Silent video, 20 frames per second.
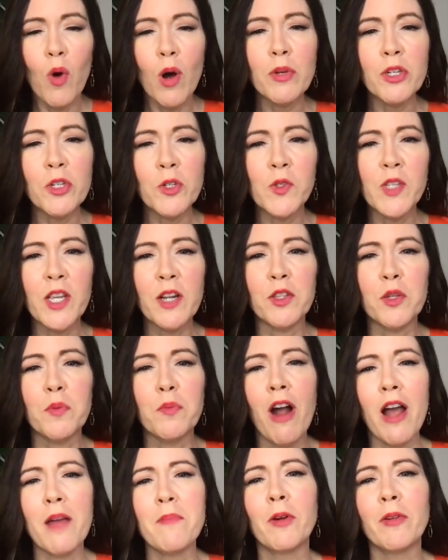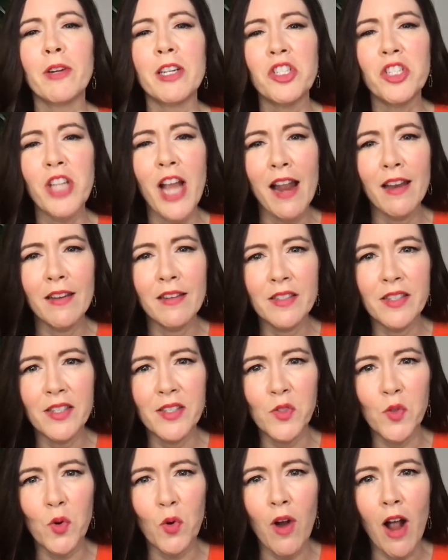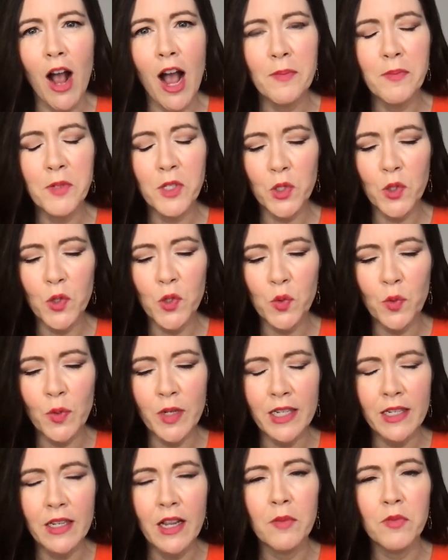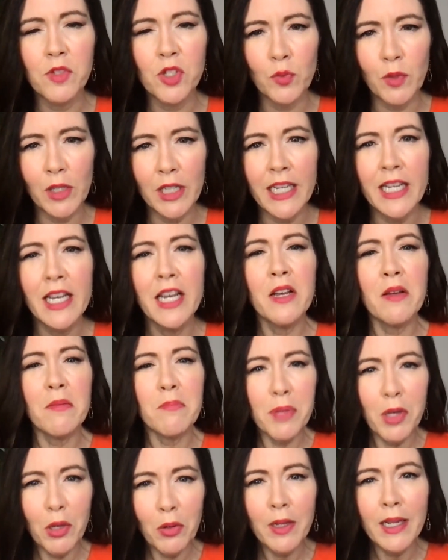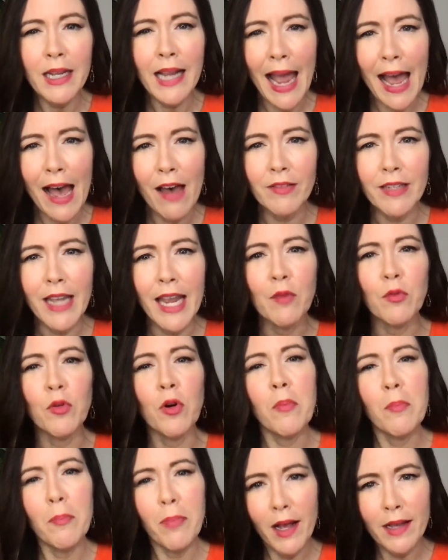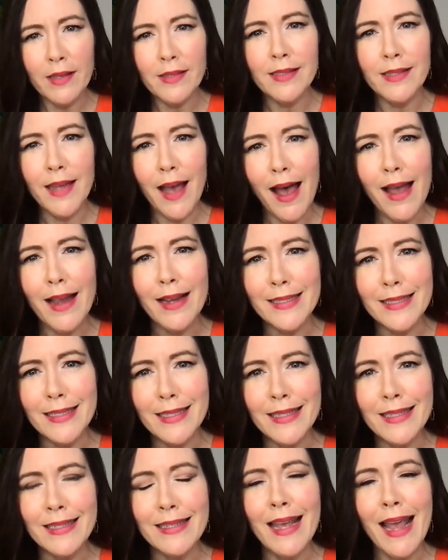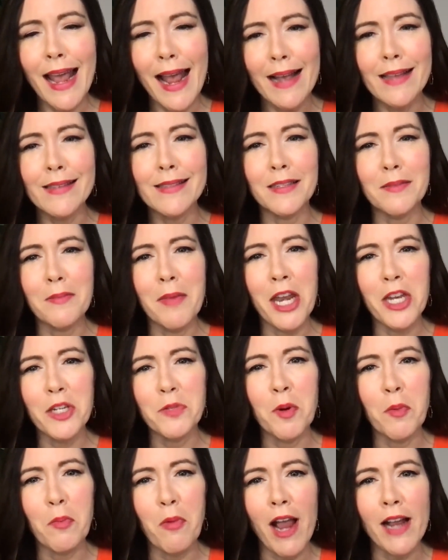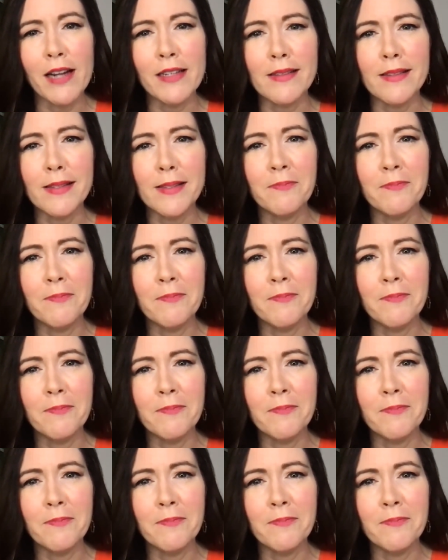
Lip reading: would you say are the primary challenges or obstacles when it comes to really building out a robust IT asset management practice?